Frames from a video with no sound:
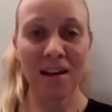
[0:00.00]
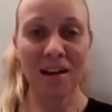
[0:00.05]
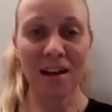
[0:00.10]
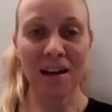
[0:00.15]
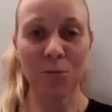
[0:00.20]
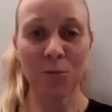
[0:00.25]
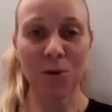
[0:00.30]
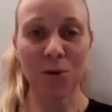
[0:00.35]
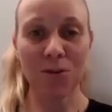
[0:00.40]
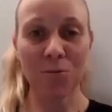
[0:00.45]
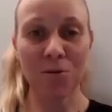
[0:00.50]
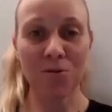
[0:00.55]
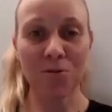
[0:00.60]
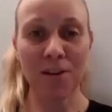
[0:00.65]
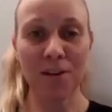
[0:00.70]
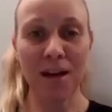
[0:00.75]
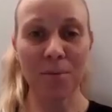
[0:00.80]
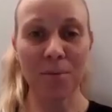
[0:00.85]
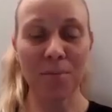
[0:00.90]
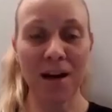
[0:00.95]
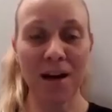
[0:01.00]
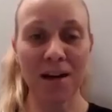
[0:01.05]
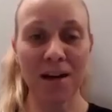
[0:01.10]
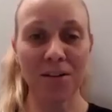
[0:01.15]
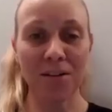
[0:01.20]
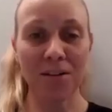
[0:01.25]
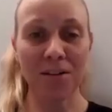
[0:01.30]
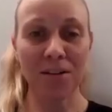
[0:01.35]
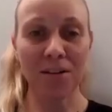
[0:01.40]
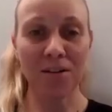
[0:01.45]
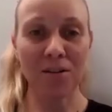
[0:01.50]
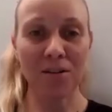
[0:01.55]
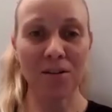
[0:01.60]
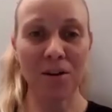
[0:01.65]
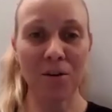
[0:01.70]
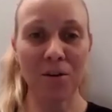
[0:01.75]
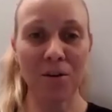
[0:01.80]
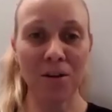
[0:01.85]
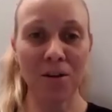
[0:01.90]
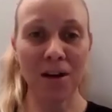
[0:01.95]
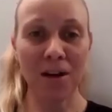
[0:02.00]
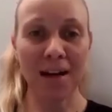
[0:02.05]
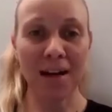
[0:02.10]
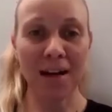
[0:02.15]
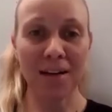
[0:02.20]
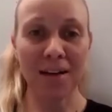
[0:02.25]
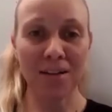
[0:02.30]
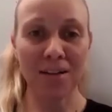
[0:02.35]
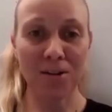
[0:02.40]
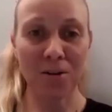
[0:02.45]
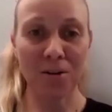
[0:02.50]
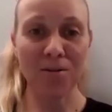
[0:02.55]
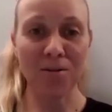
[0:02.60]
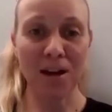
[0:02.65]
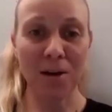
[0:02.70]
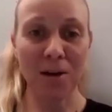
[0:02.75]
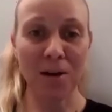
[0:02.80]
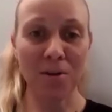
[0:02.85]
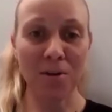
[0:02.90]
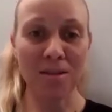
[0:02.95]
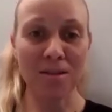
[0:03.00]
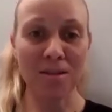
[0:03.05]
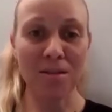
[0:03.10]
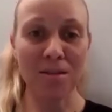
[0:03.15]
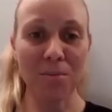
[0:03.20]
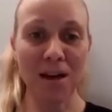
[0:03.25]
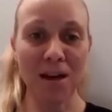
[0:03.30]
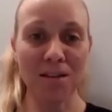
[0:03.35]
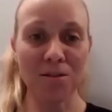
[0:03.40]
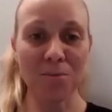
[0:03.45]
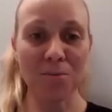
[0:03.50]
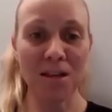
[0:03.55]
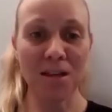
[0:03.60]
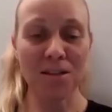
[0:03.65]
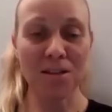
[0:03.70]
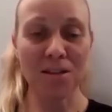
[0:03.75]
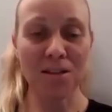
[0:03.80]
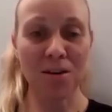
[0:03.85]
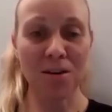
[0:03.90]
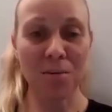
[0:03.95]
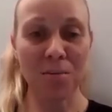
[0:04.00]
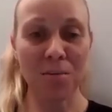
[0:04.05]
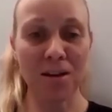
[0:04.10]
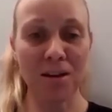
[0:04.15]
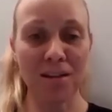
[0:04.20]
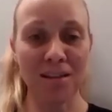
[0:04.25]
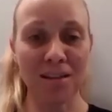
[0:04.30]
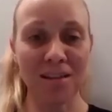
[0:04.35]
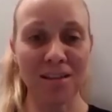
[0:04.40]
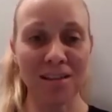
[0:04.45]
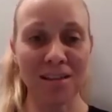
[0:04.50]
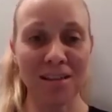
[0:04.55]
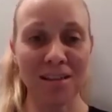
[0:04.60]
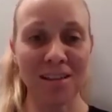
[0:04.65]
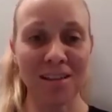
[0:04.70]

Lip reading: when you reflect back on it, you go, okay, no, that wasn't the best way to go about it?